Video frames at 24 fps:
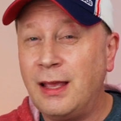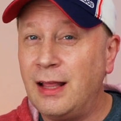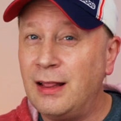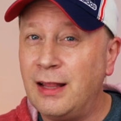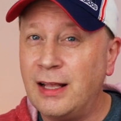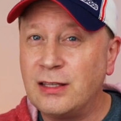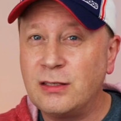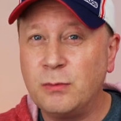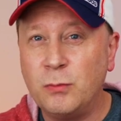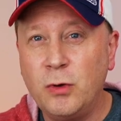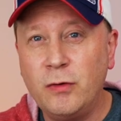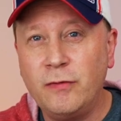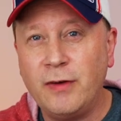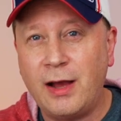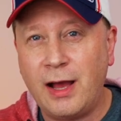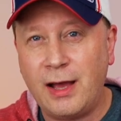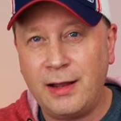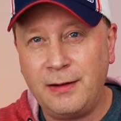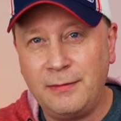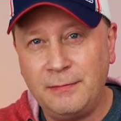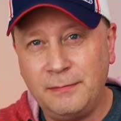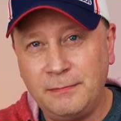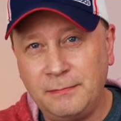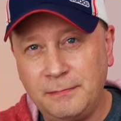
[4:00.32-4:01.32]
and let's move
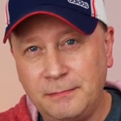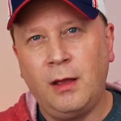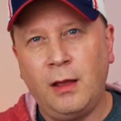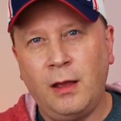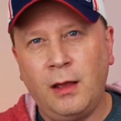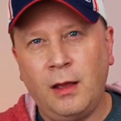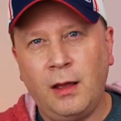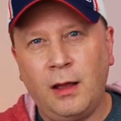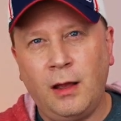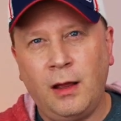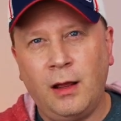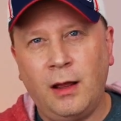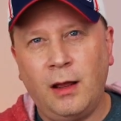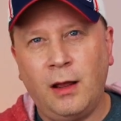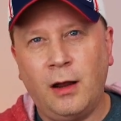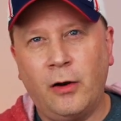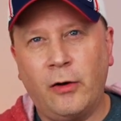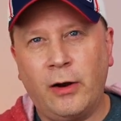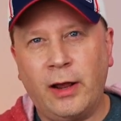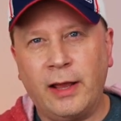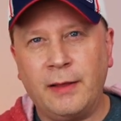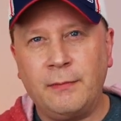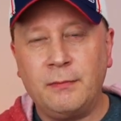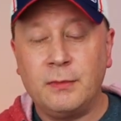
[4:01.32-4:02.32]
on. All
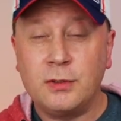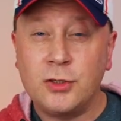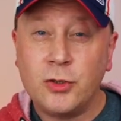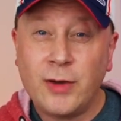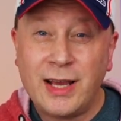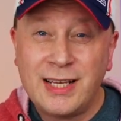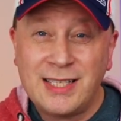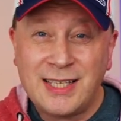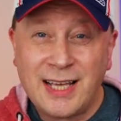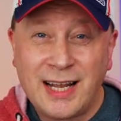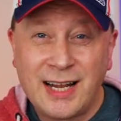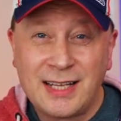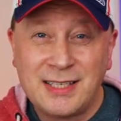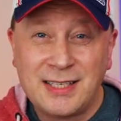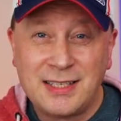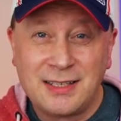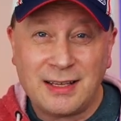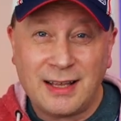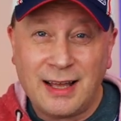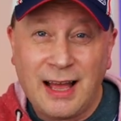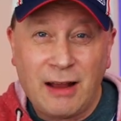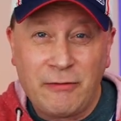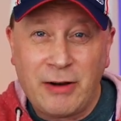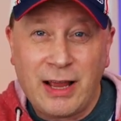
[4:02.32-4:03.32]
right, so I said
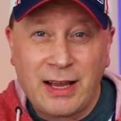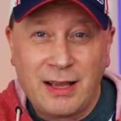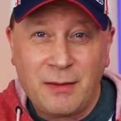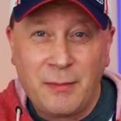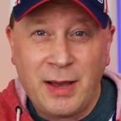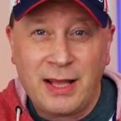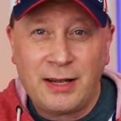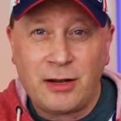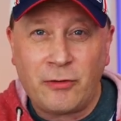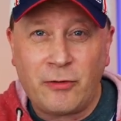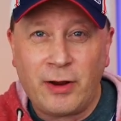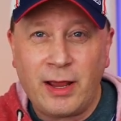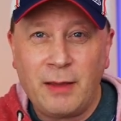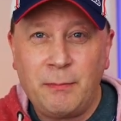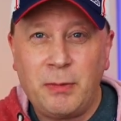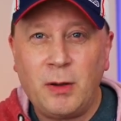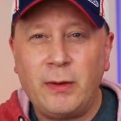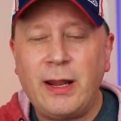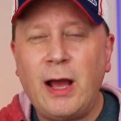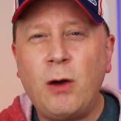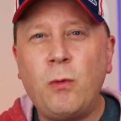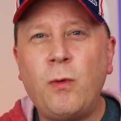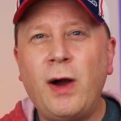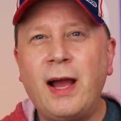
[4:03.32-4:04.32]
it's, I recommend it, right?
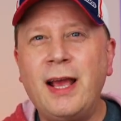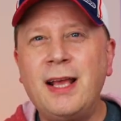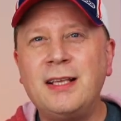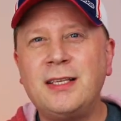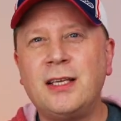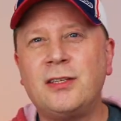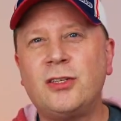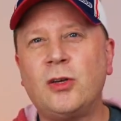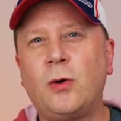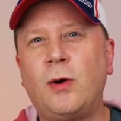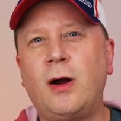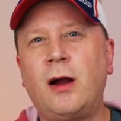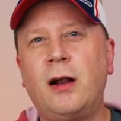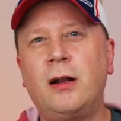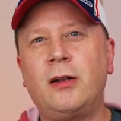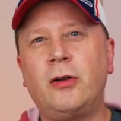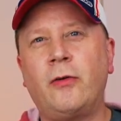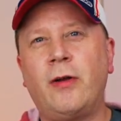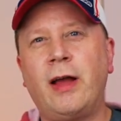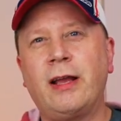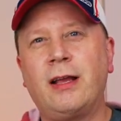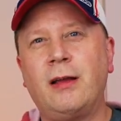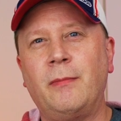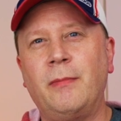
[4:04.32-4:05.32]
But now why is it so hard to
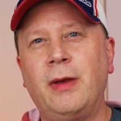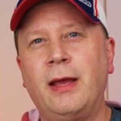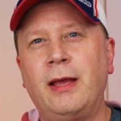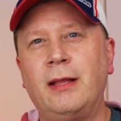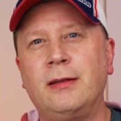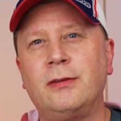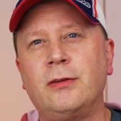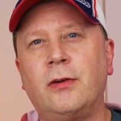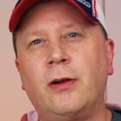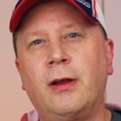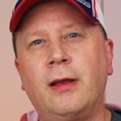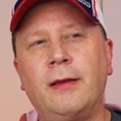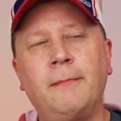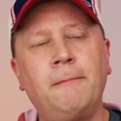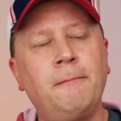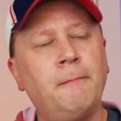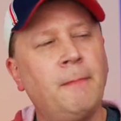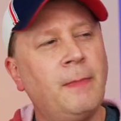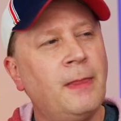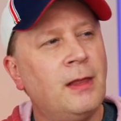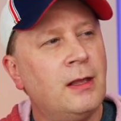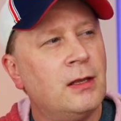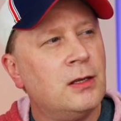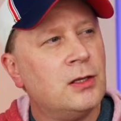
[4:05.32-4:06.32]
recommend, all right?
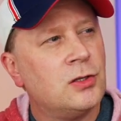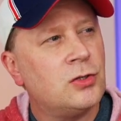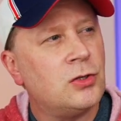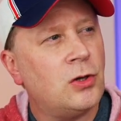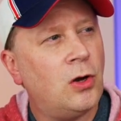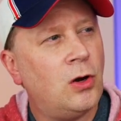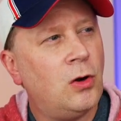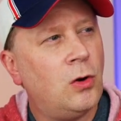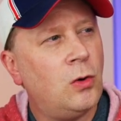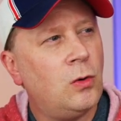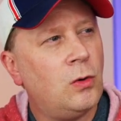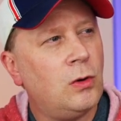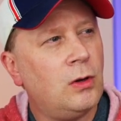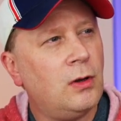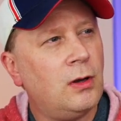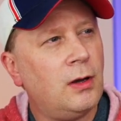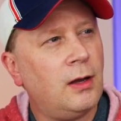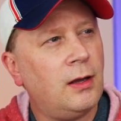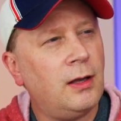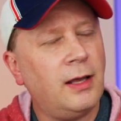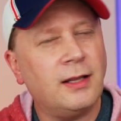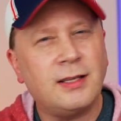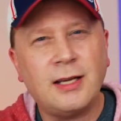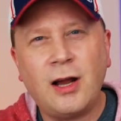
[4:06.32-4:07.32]
So
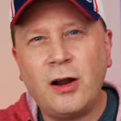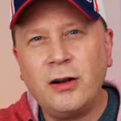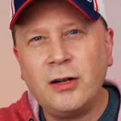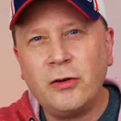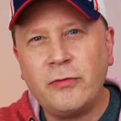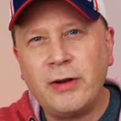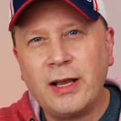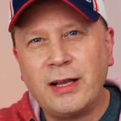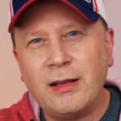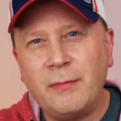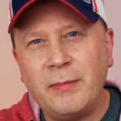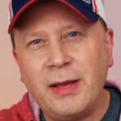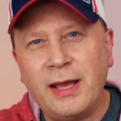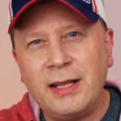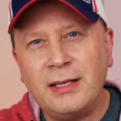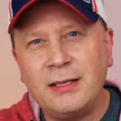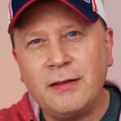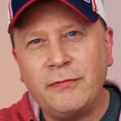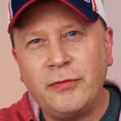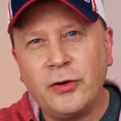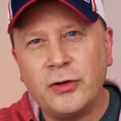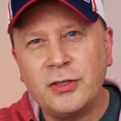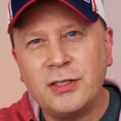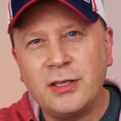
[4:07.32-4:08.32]
it's hard to recommend
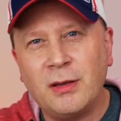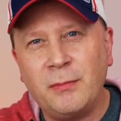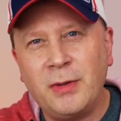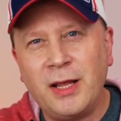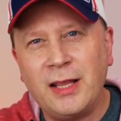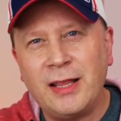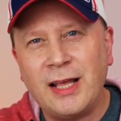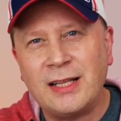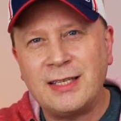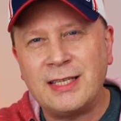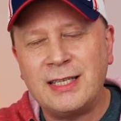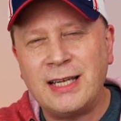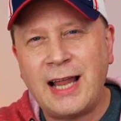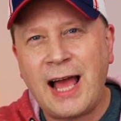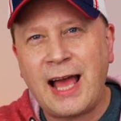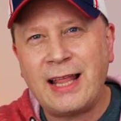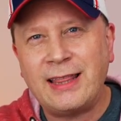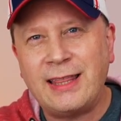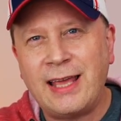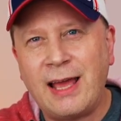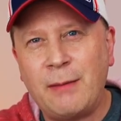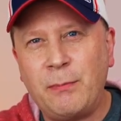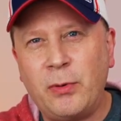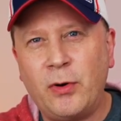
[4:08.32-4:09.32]
if you're somebody that's
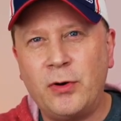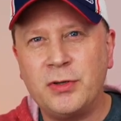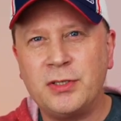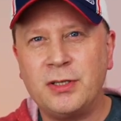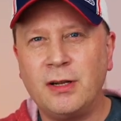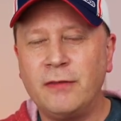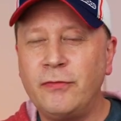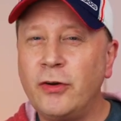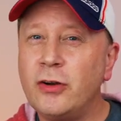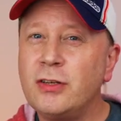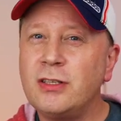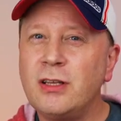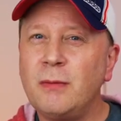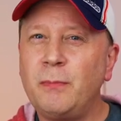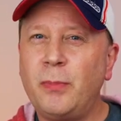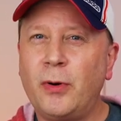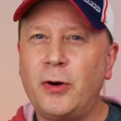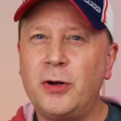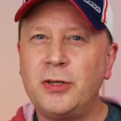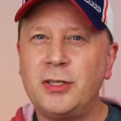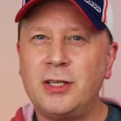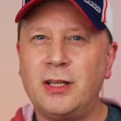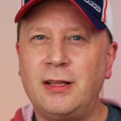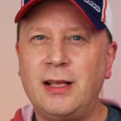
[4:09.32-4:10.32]
not that person. If you're some
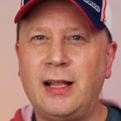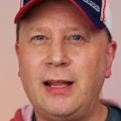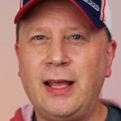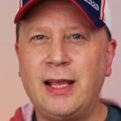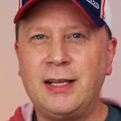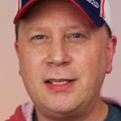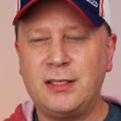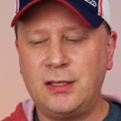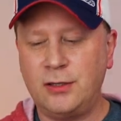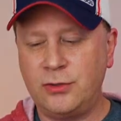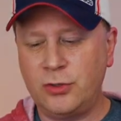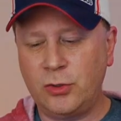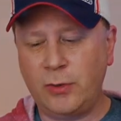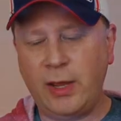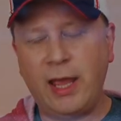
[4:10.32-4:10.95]
person that likes to do